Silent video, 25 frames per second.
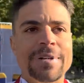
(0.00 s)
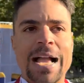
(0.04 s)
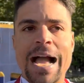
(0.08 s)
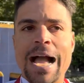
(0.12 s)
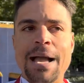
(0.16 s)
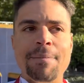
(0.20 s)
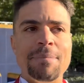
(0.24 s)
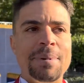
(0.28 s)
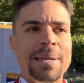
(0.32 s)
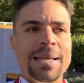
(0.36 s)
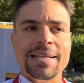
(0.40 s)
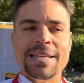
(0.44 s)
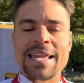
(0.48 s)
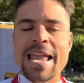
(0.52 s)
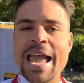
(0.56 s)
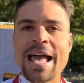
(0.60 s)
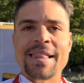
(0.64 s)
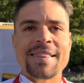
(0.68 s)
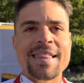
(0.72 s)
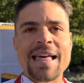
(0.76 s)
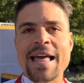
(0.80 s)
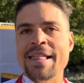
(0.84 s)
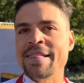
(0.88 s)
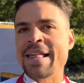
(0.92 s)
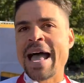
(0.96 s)
I mean,
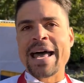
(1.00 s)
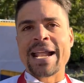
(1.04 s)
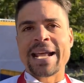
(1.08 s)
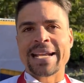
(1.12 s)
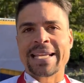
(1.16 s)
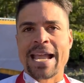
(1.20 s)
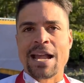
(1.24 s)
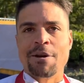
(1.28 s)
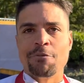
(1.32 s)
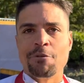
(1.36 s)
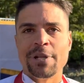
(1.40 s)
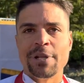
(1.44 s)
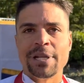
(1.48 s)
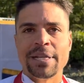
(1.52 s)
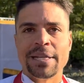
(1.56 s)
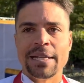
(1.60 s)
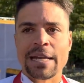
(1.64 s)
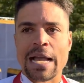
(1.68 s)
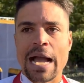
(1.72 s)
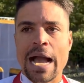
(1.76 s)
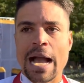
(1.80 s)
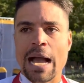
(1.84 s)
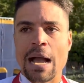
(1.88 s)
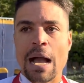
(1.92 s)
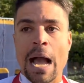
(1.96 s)
yeah, that I can't really,
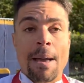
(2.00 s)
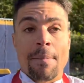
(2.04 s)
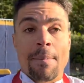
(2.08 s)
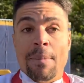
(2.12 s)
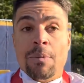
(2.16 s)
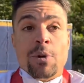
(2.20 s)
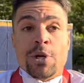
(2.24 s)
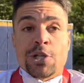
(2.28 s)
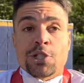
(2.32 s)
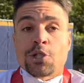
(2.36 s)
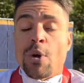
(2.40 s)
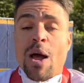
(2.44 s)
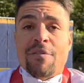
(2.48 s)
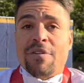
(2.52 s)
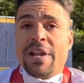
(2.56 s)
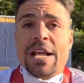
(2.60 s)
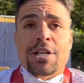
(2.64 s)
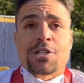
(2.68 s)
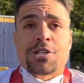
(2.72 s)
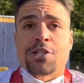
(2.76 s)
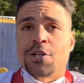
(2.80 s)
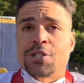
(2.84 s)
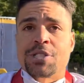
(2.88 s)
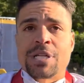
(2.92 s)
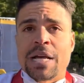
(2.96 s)
I mean, we just don't have an
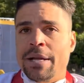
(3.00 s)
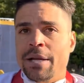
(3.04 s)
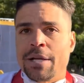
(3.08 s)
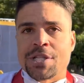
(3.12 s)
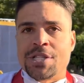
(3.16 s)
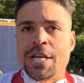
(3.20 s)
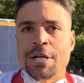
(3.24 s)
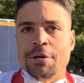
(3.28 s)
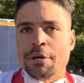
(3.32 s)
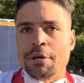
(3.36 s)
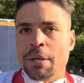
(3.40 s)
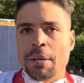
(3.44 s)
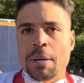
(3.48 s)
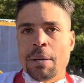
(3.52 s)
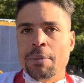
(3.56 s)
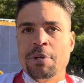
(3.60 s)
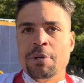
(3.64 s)
answer. It's not a secret.